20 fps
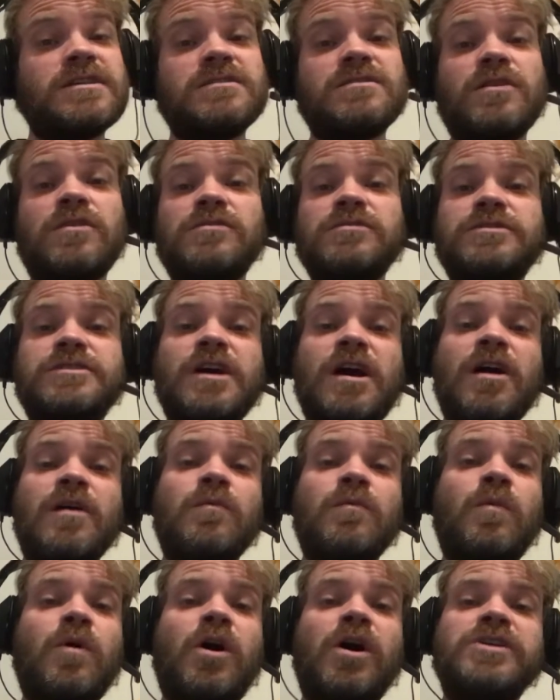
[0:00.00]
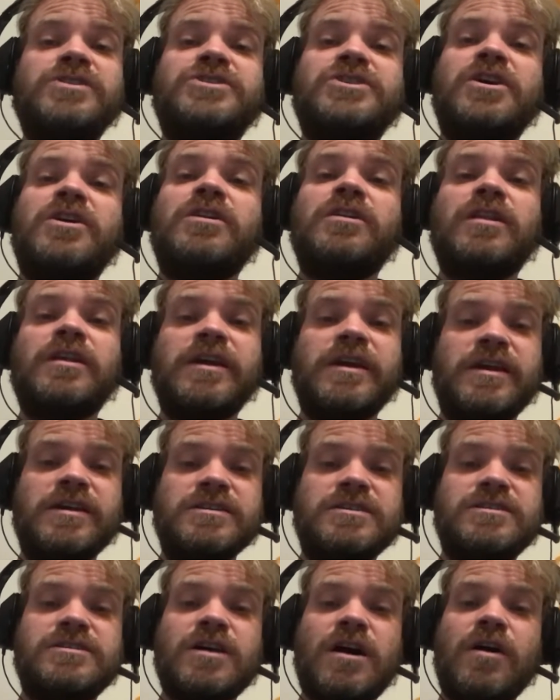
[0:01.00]
is also why journaling
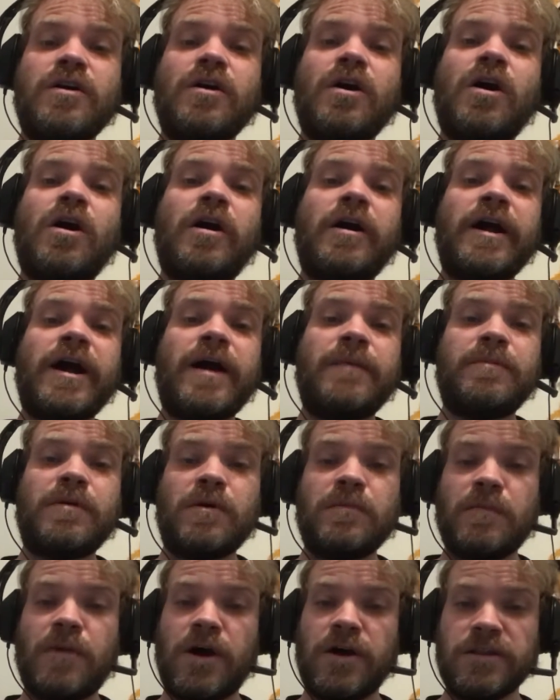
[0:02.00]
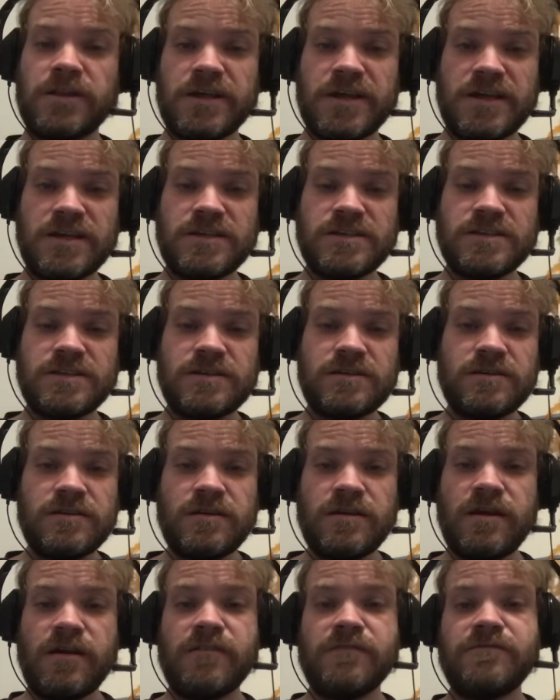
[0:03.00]
is so high up on my list
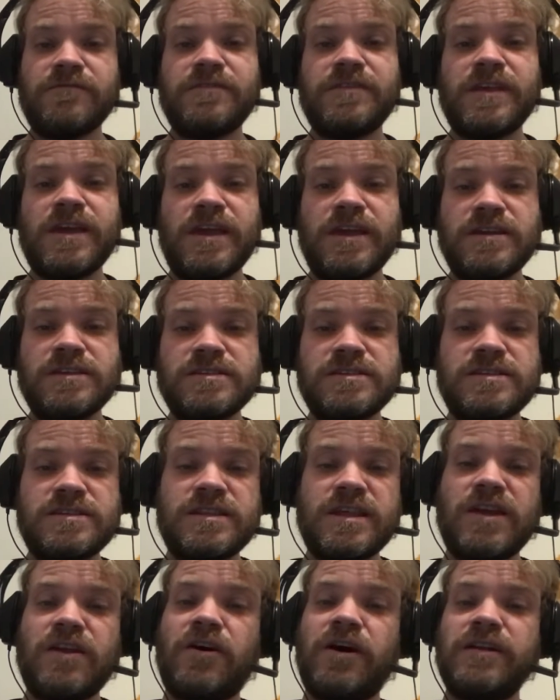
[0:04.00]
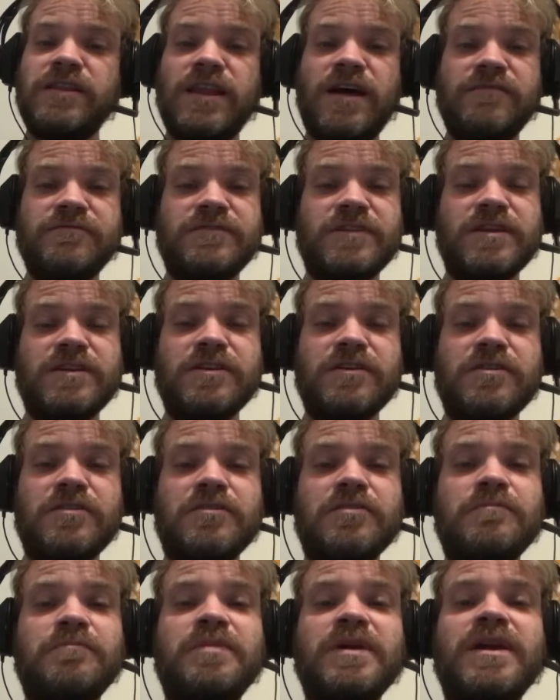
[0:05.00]
of things that I love to
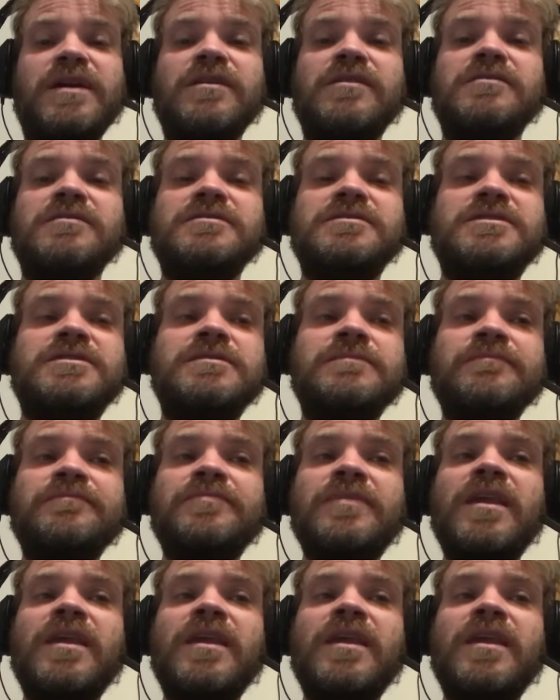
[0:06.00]
do, because